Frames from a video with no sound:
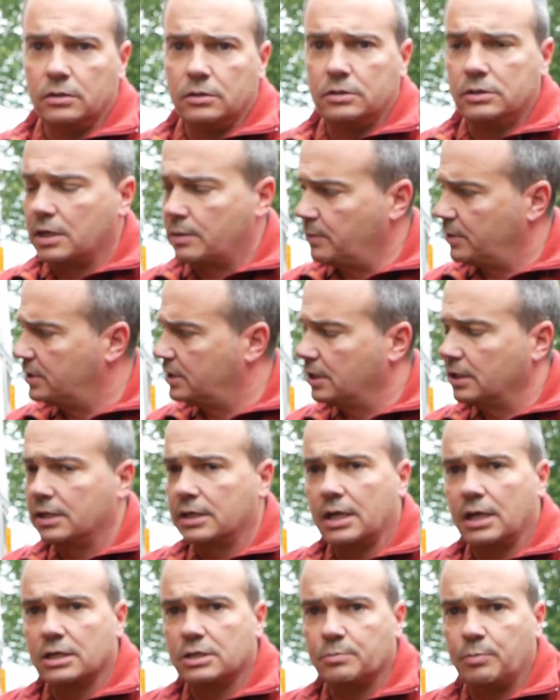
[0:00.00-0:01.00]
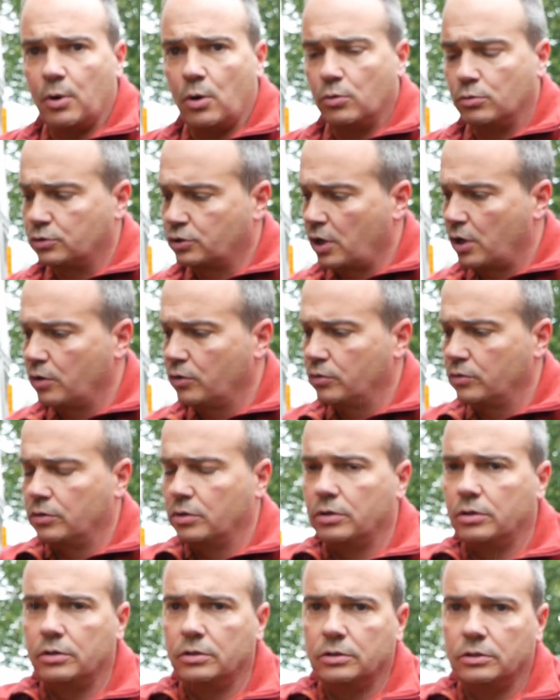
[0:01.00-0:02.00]
time to take the gas bottles out.
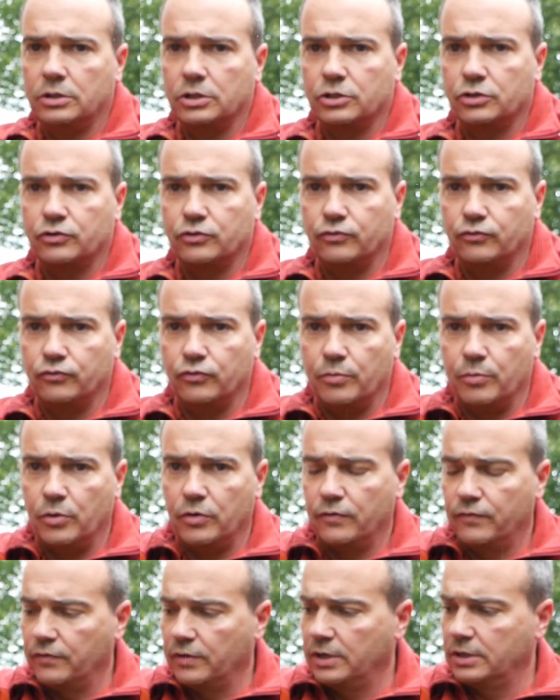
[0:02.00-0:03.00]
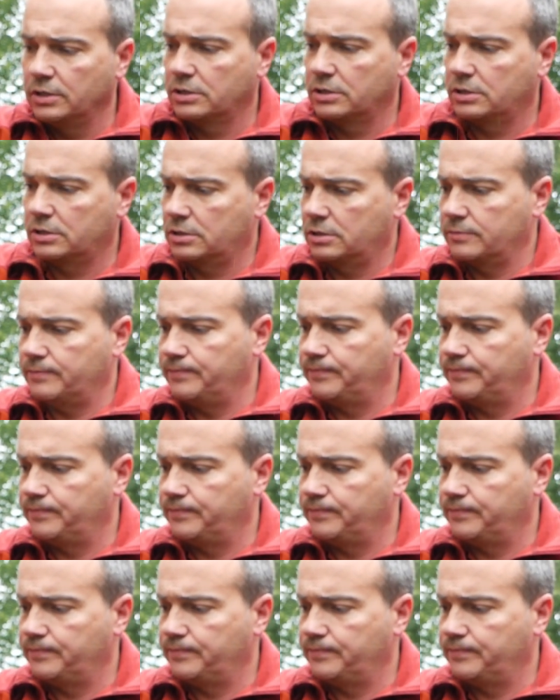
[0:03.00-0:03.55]
Just remove this,